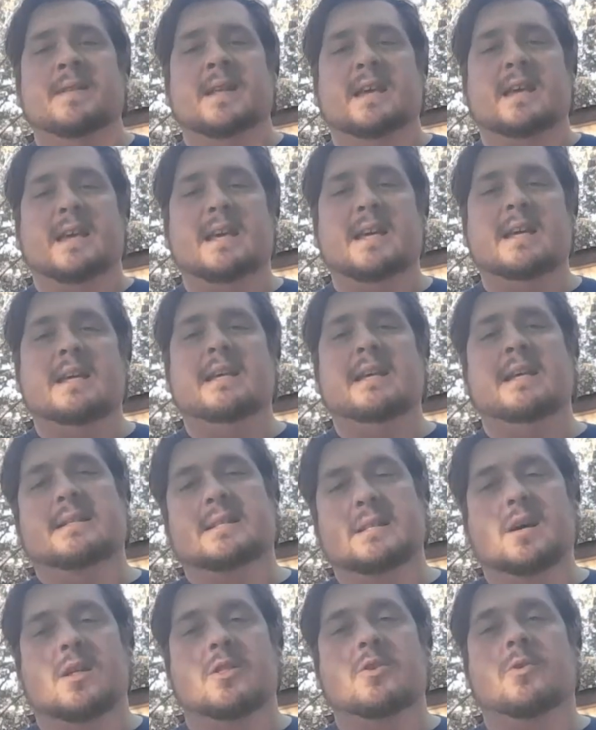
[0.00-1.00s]
he is
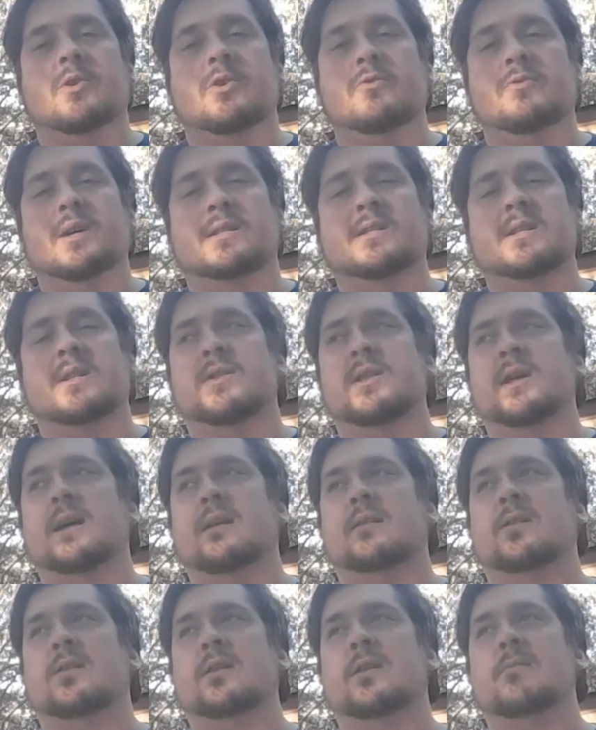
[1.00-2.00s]
another one who doesn't
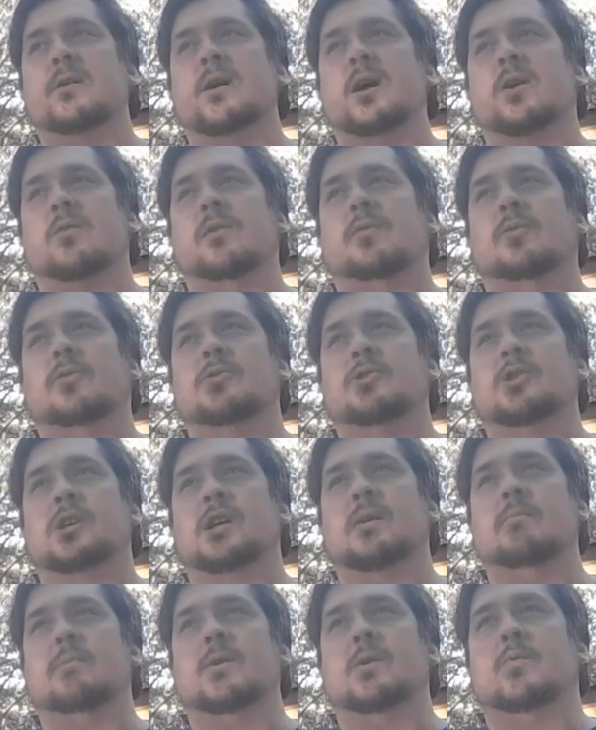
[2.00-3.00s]
think that the American Revolution
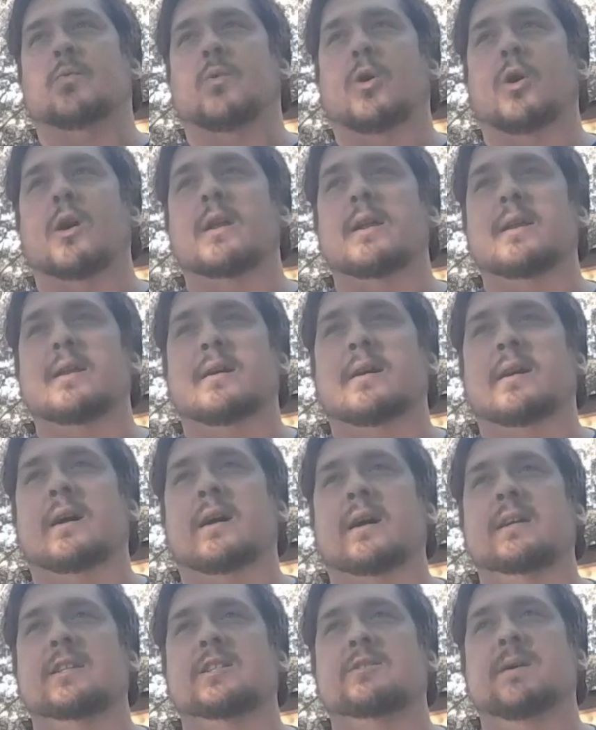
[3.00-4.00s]
can be won,
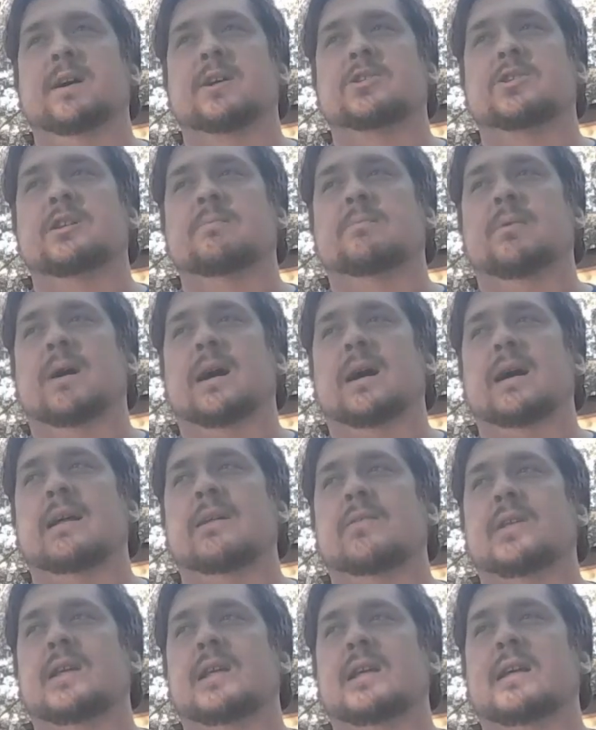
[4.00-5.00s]
especially by
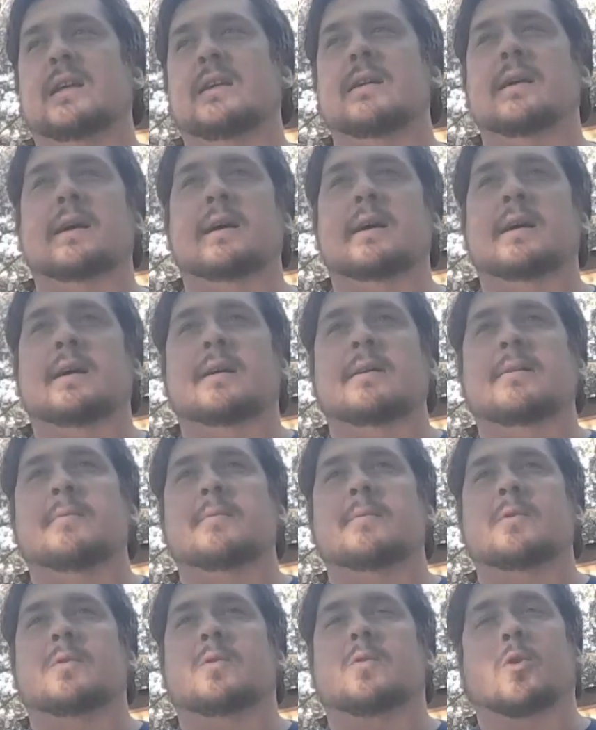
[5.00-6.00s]
the
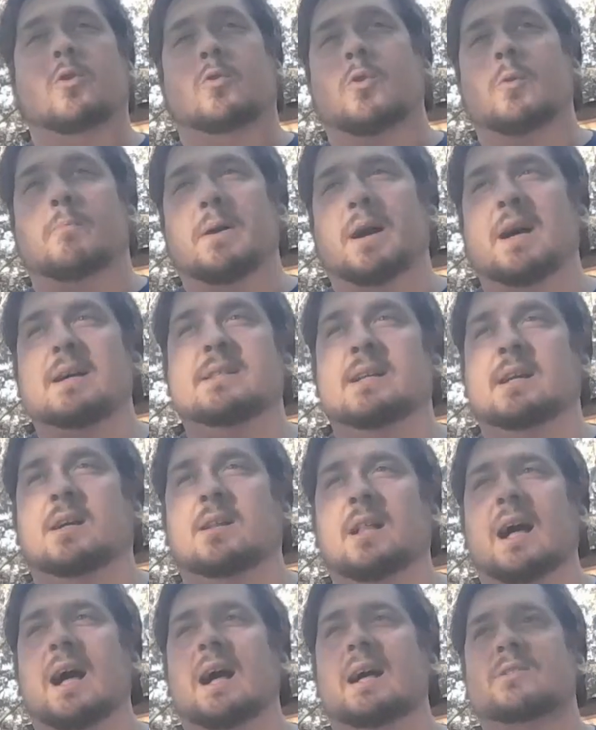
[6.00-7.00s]
quote-unquote peasant
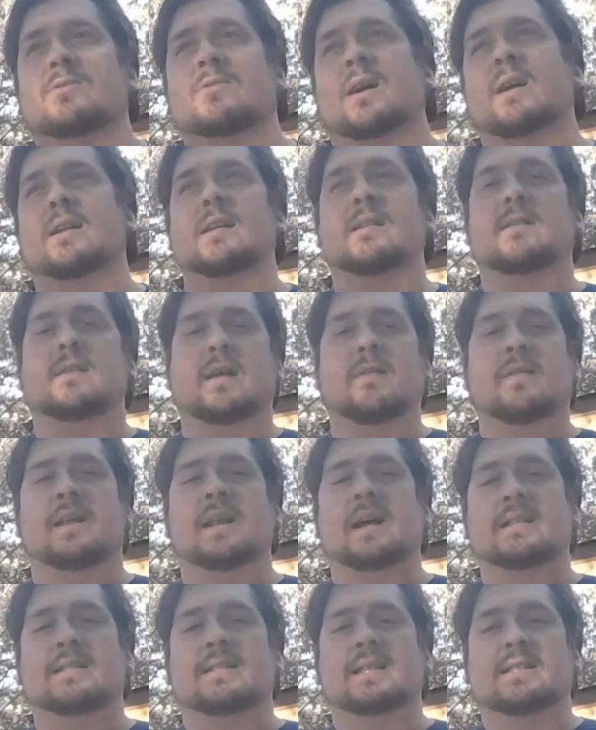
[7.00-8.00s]
class, right, in the
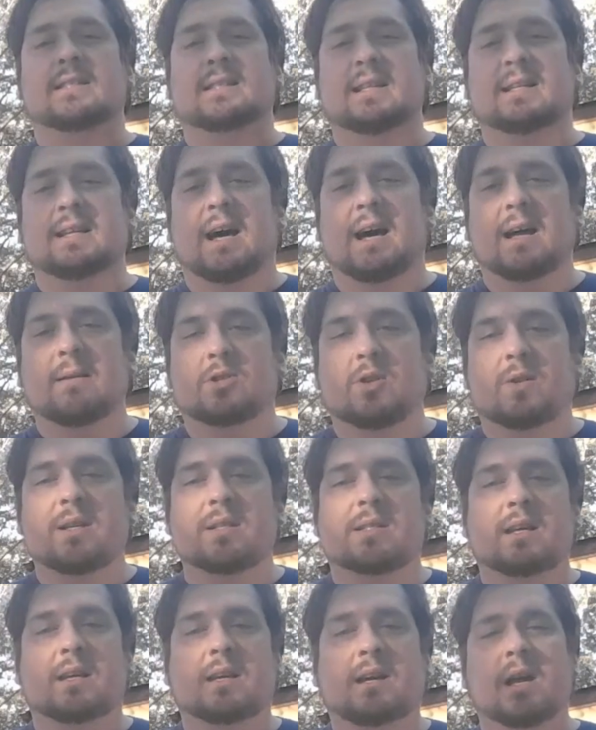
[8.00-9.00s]
United States at the time. So
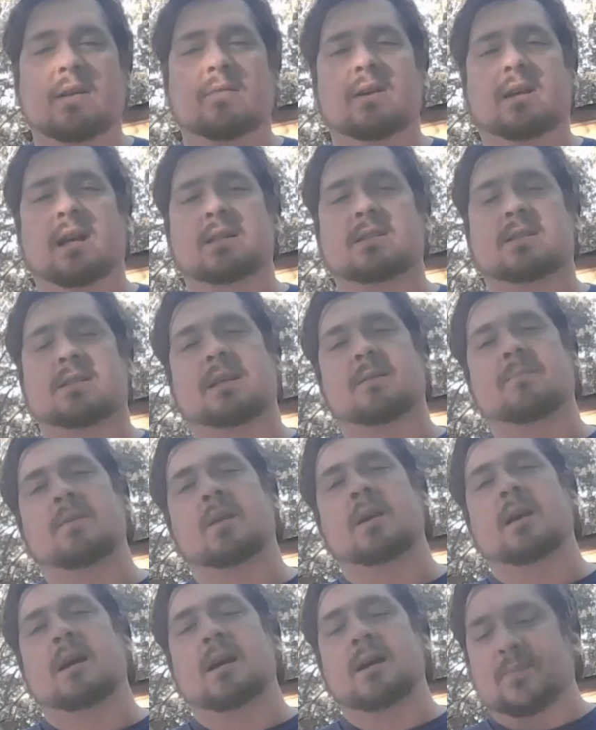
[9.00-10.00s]
he's kind of against it.
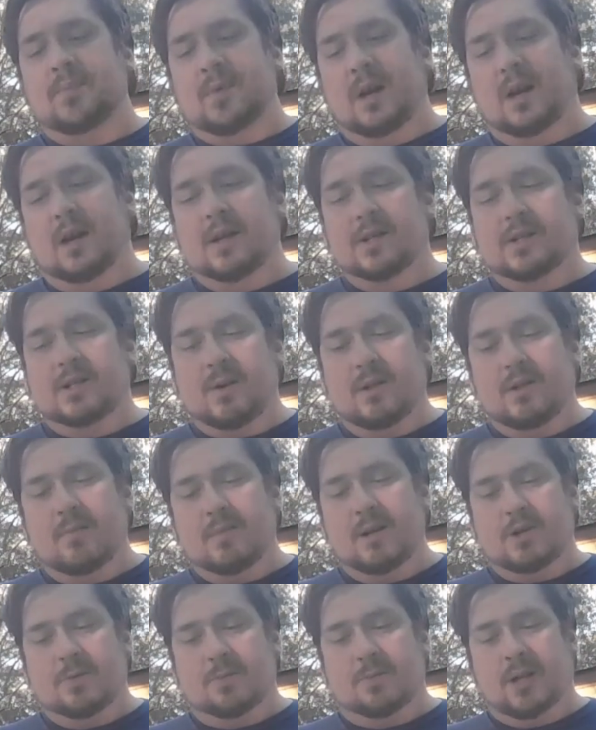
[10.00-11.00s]
Some other
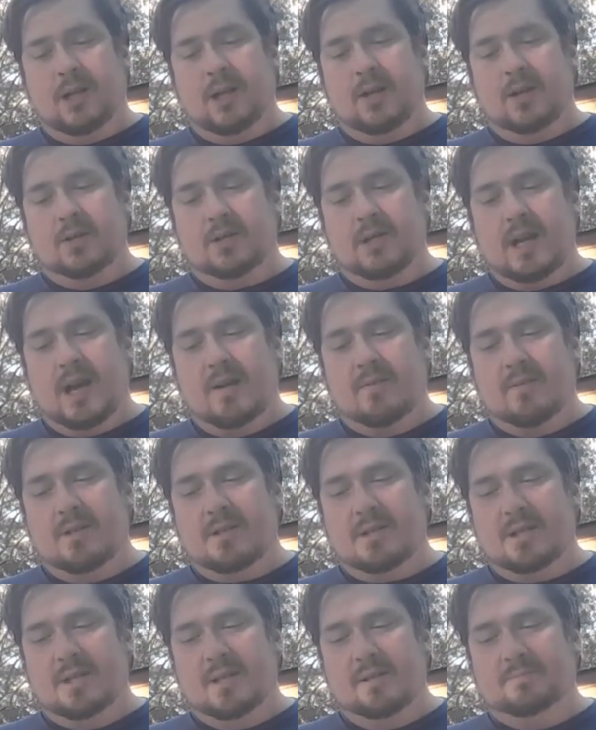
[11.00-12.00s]
major players,
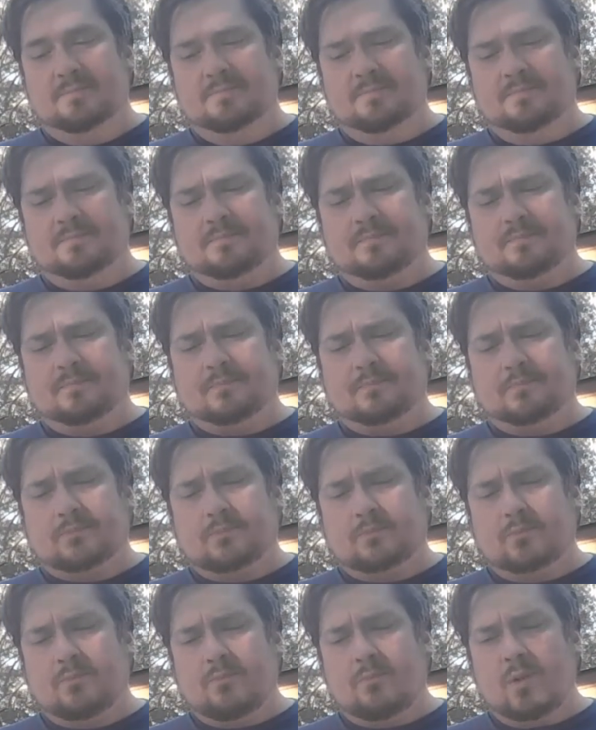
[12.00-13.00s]
obviously,
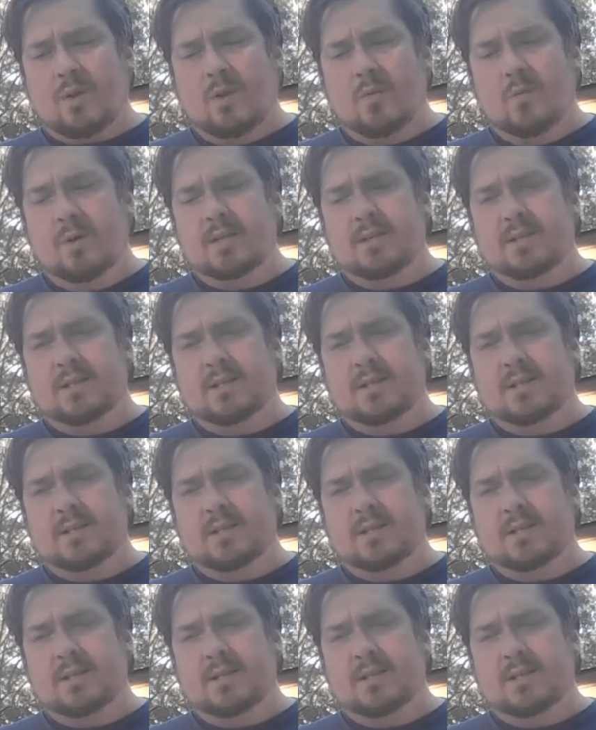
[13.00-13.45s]
we